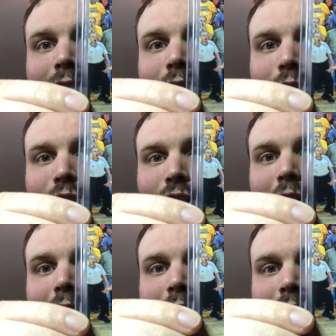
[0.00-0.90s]
the
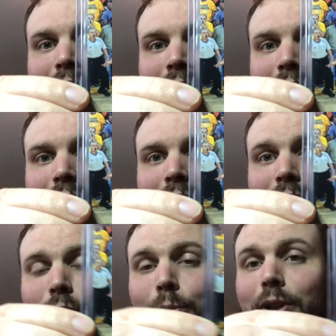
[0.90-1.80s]
shot,
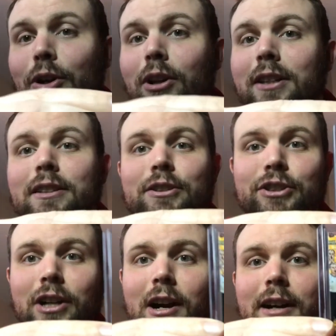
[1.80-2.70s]
or we call it the
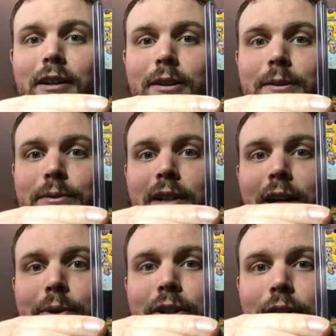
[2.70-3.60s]
shot of
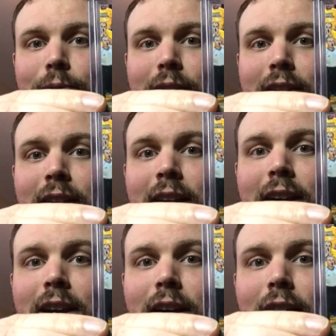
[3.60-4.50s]
Kyrie Irving,
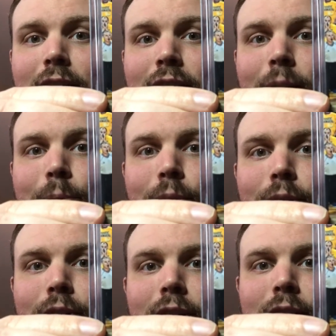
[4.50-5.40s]

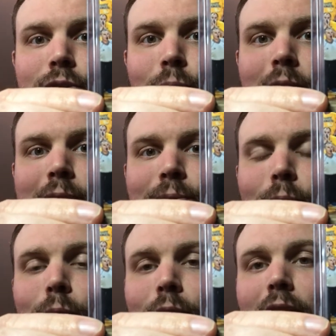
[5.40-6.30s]
numbered
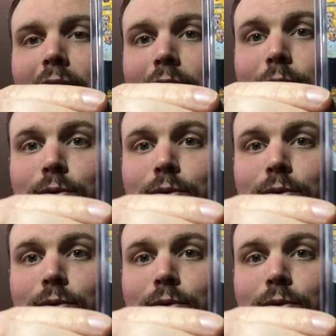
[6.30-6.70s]
24 out of